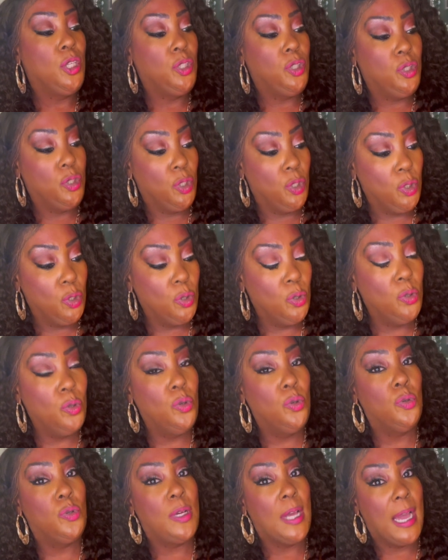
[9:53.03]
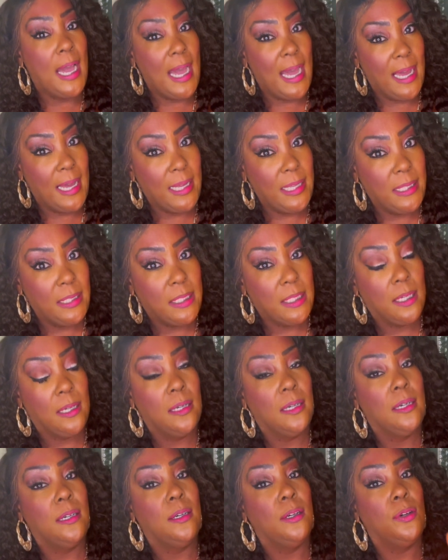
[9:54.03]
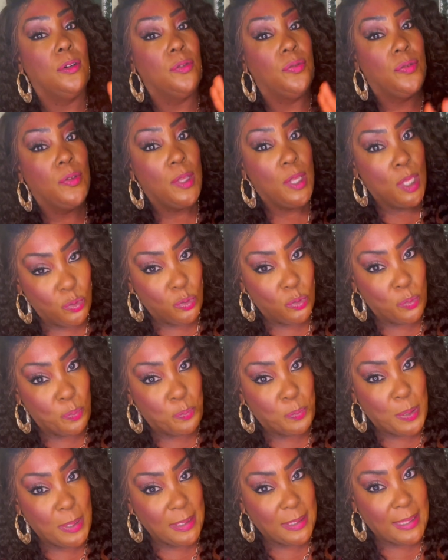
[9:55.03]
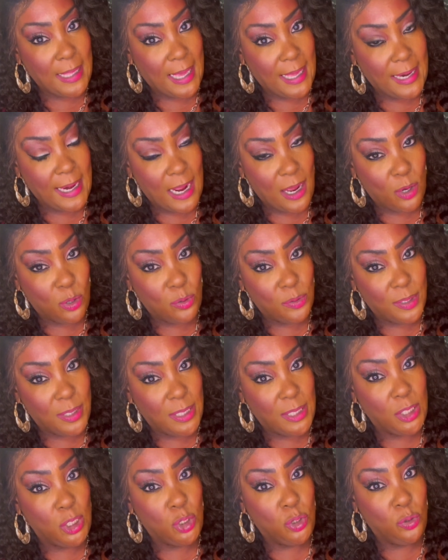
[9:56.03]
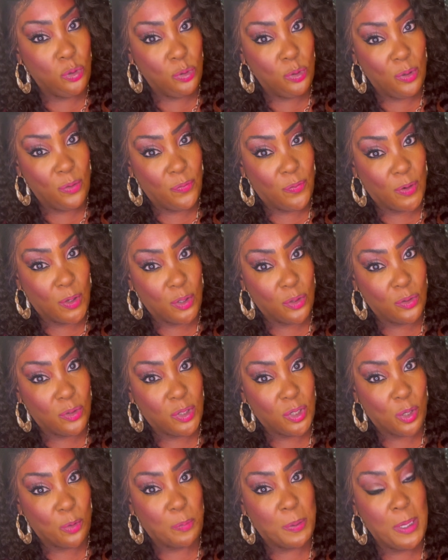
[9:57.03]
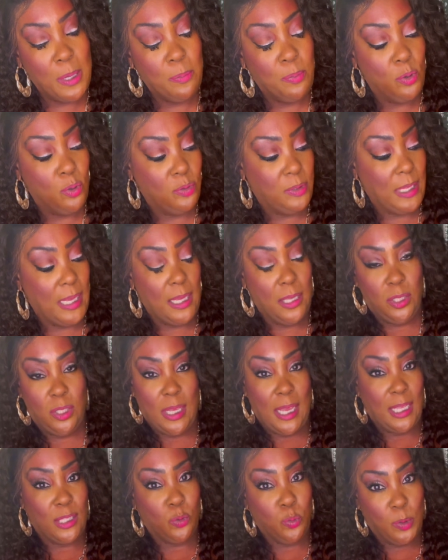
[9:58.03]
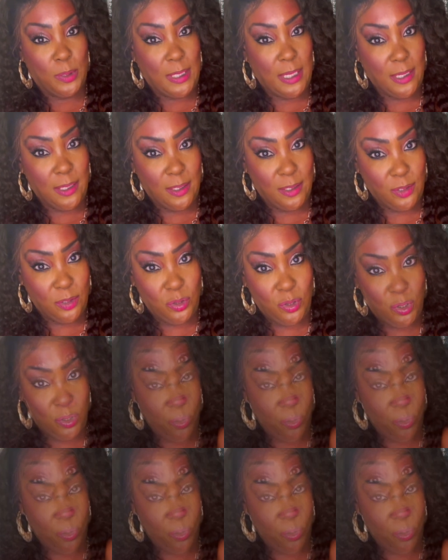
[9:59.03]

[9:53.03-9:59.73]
you kind of put that out in the universe, so people, that's what they're gonna do.